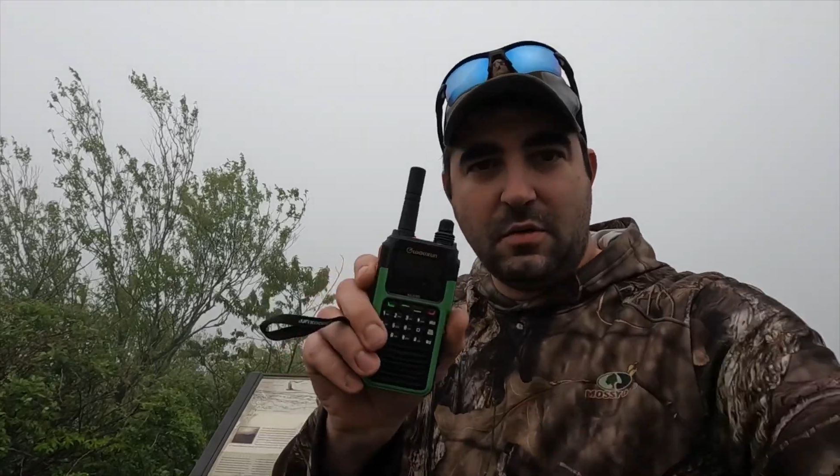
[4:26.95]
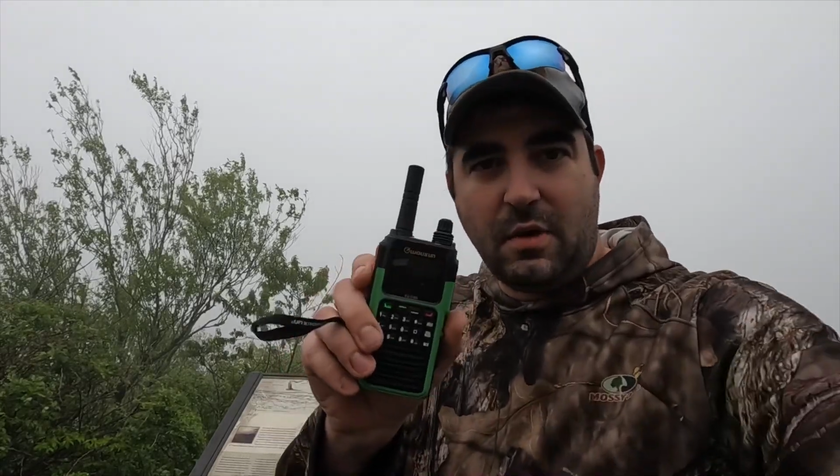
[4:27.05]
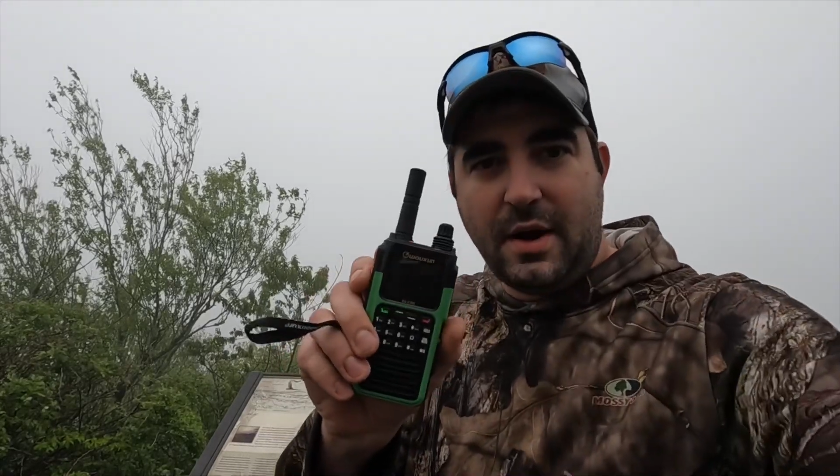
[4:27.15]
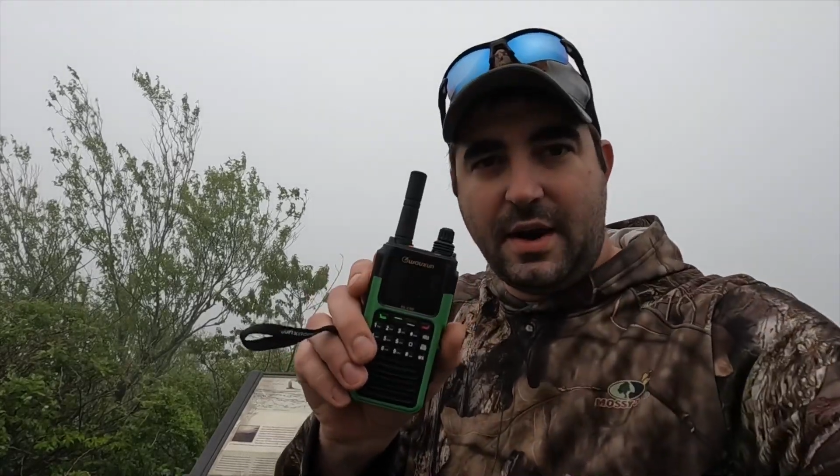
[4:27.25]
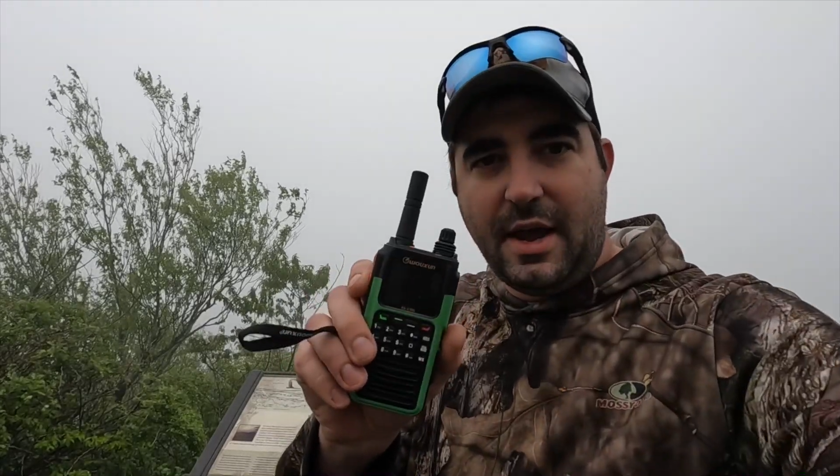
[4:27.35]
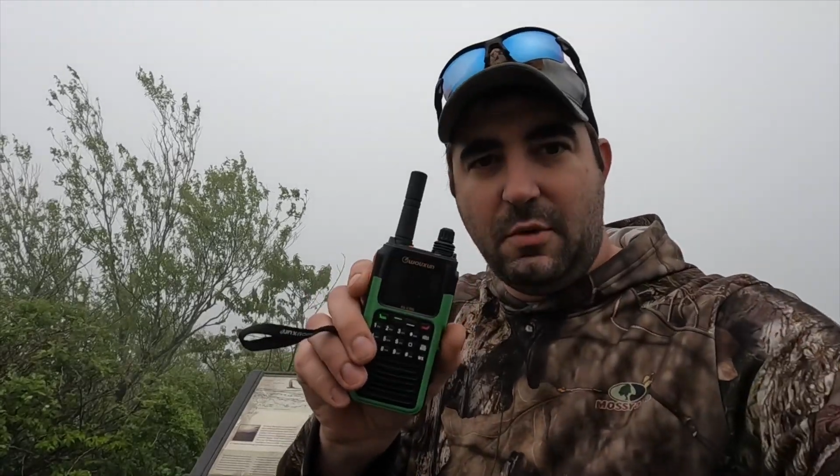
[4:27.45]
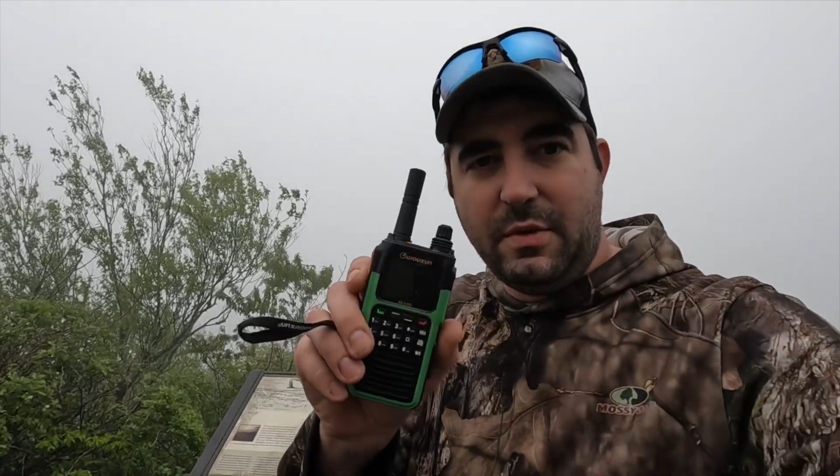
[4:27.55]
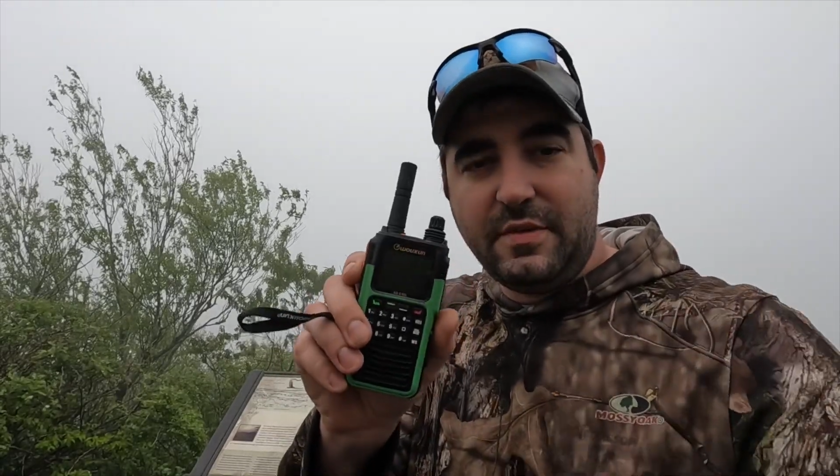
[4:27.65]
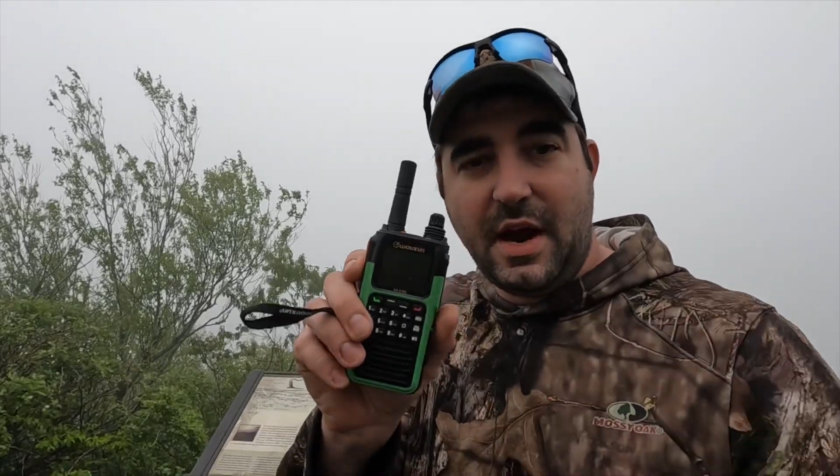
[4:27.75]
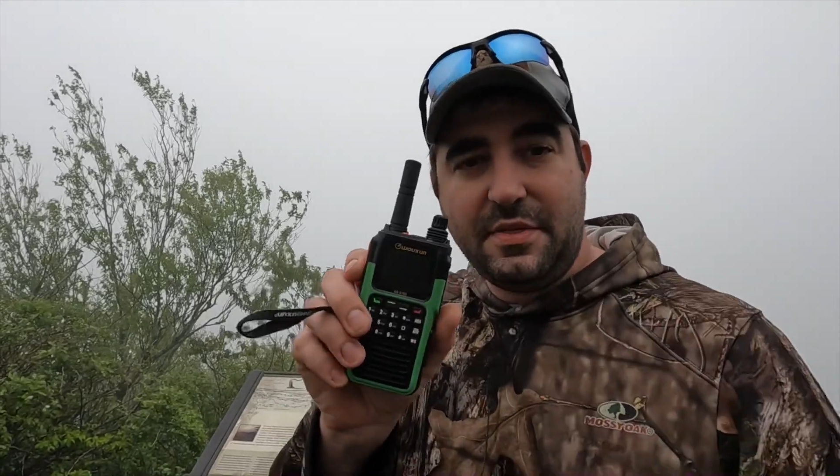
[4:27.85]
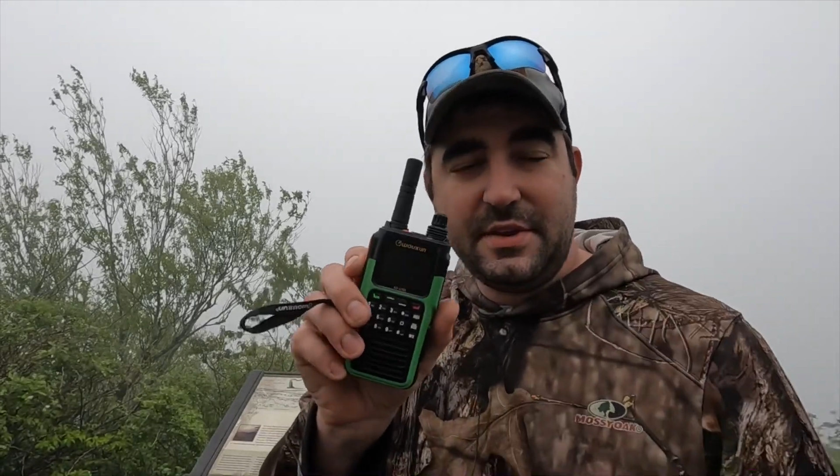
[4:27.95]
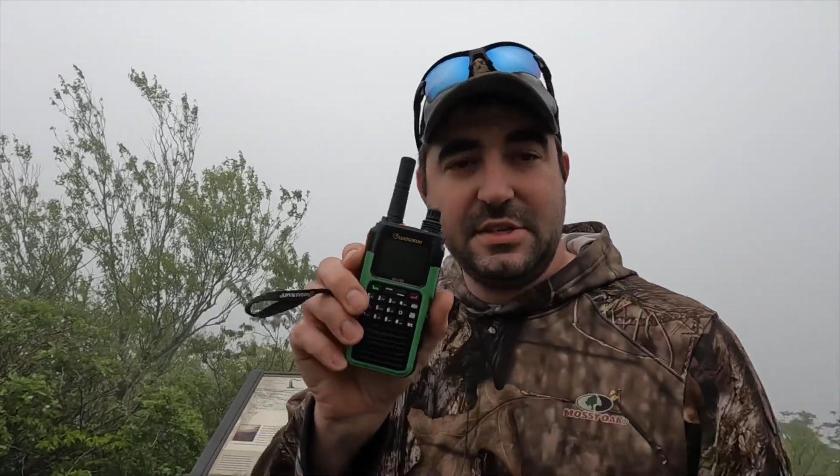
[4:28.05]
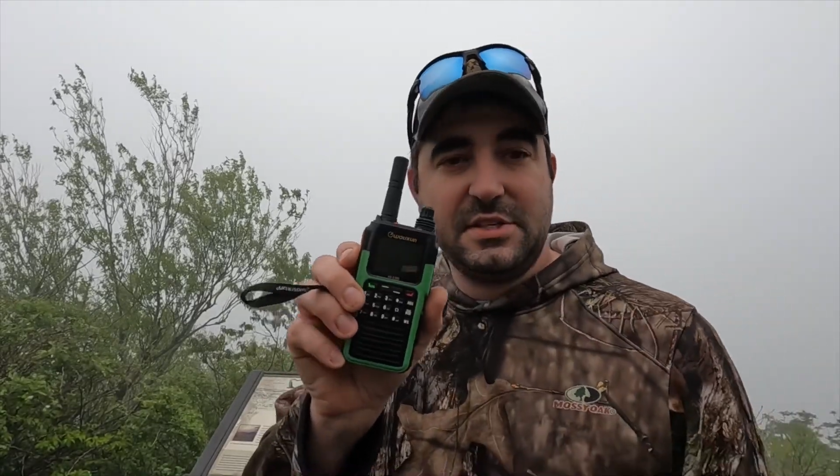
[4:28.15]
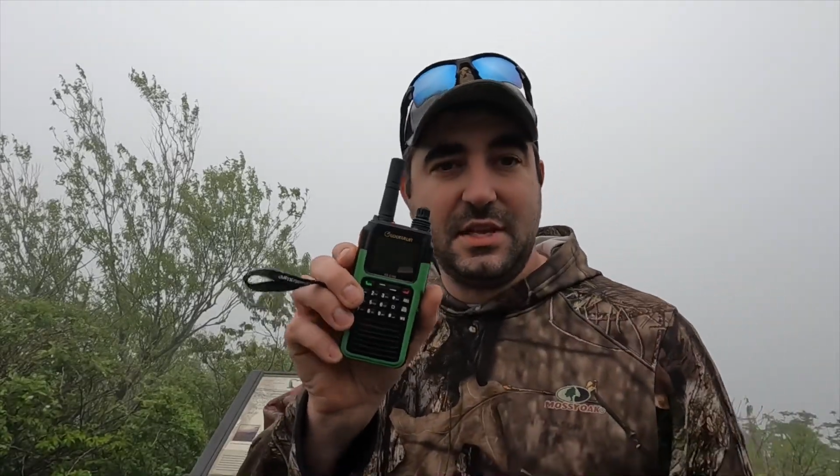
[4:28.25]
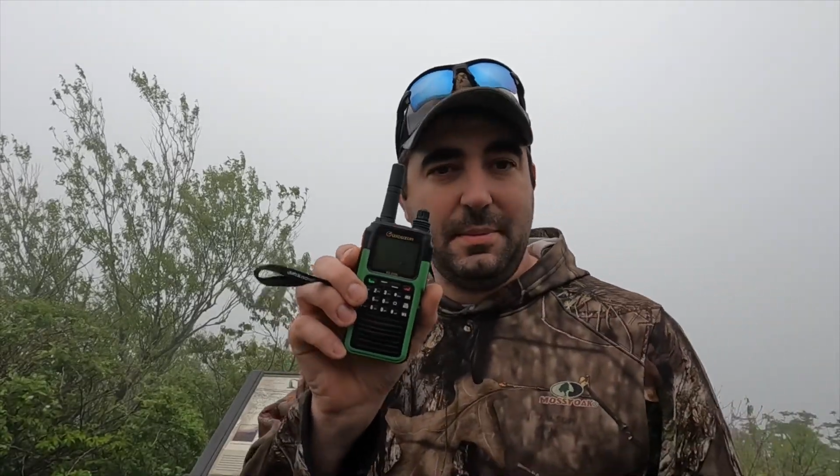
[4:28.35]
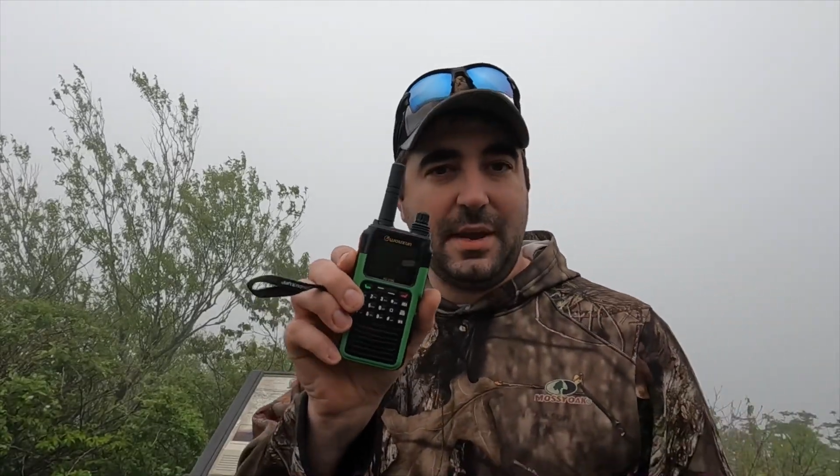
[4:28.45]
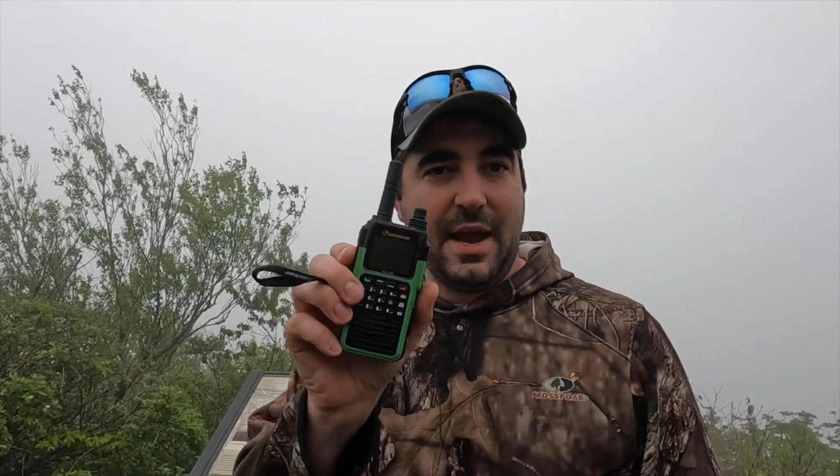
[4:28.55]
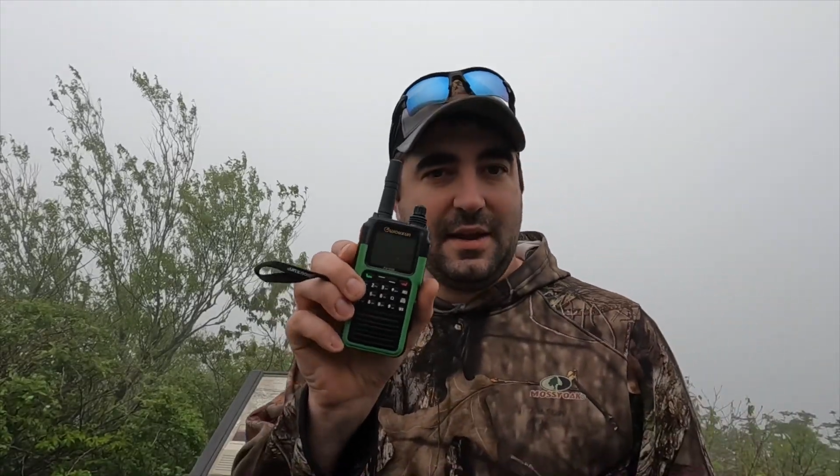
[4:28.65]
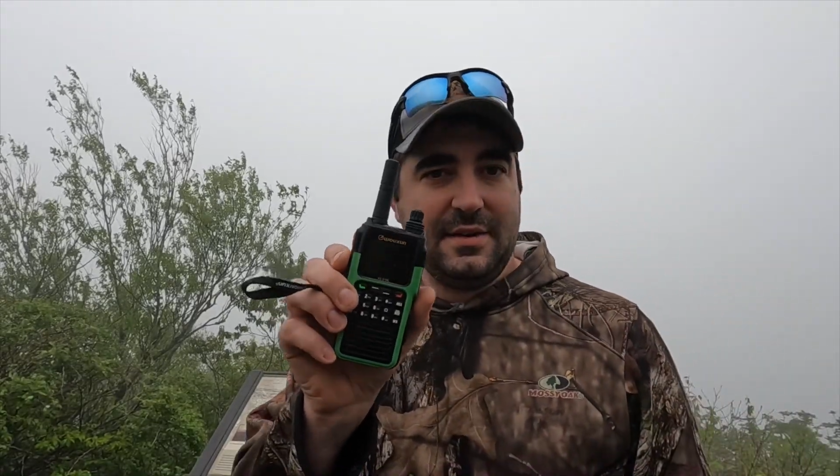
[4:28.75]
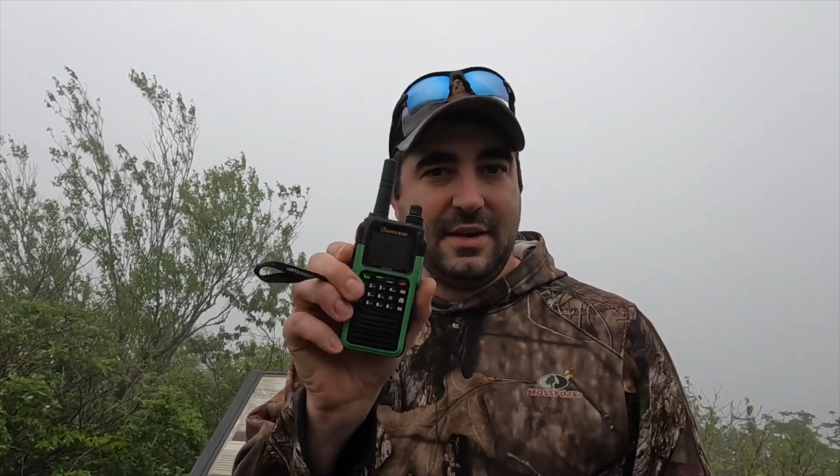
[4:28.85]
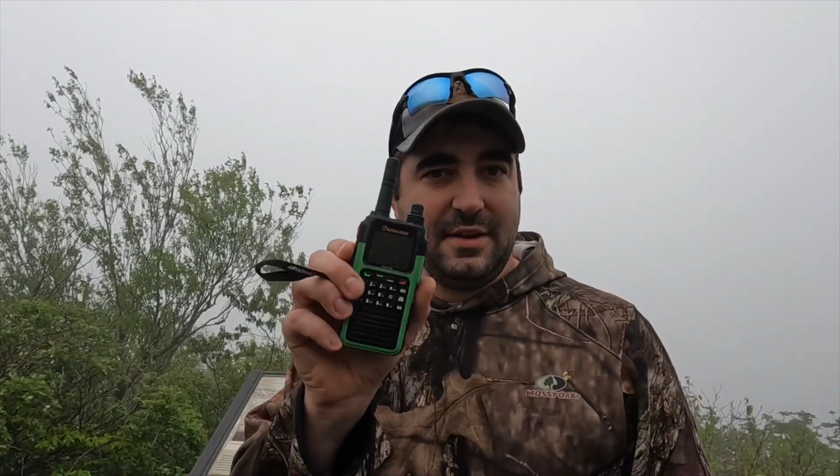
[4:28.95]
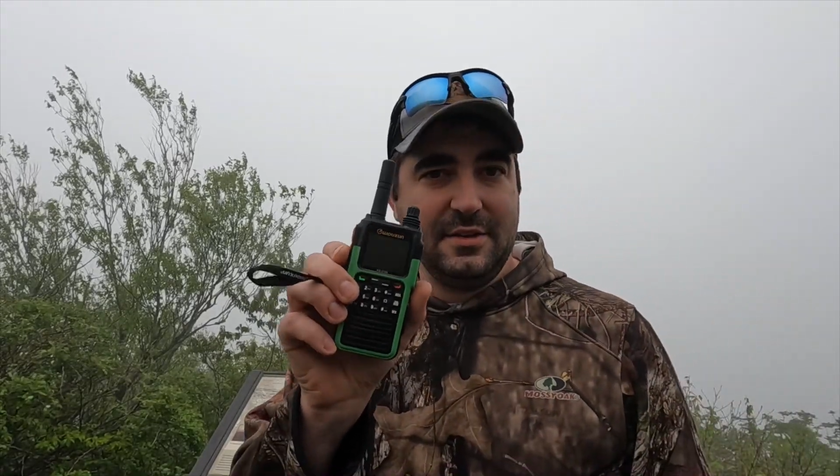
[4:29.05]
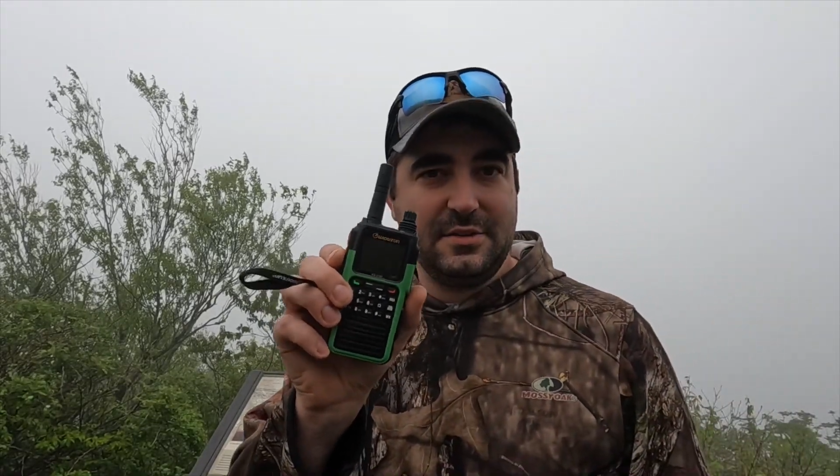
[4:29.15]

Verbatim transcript: Right now, we've got the stubby antenna,